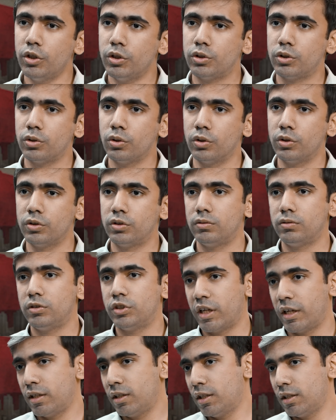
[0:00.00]
So
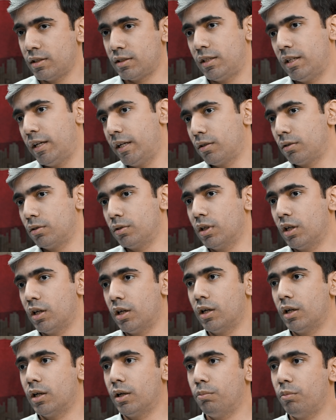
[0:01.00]
China is like
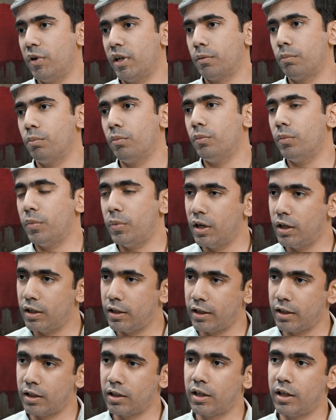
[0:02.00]
uh, like
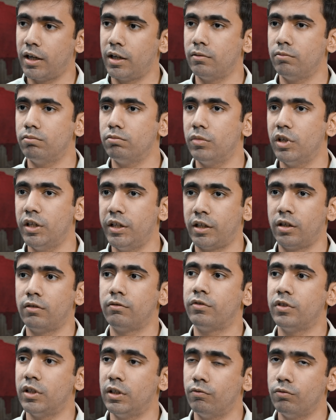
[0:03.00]
building and building
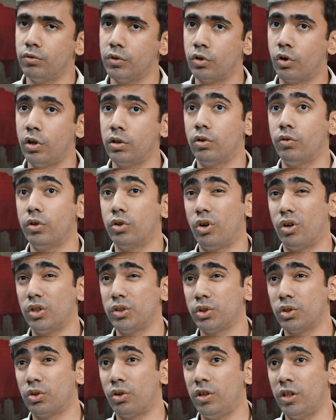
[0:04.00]
infra- we call we
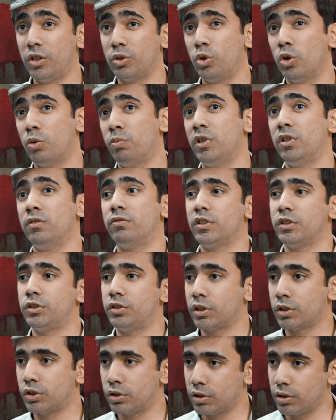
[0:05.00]
also call it global
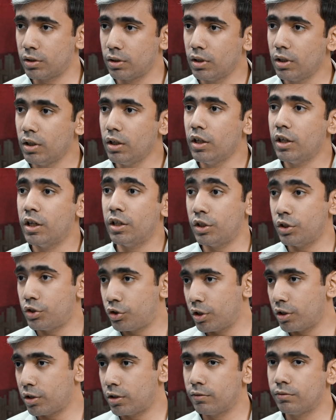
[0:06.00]
infrastructure
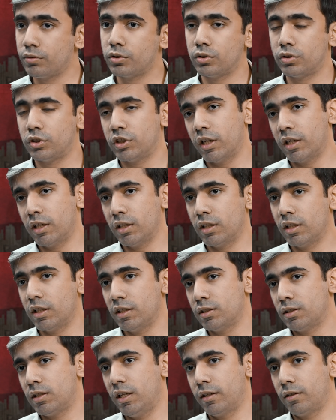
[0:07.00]
initiatives. China
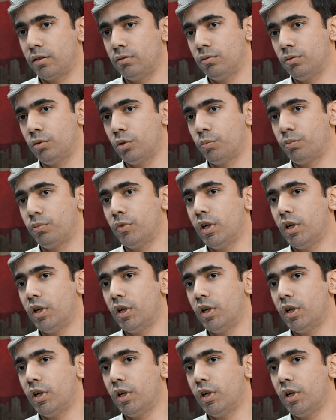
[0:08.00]
is like you know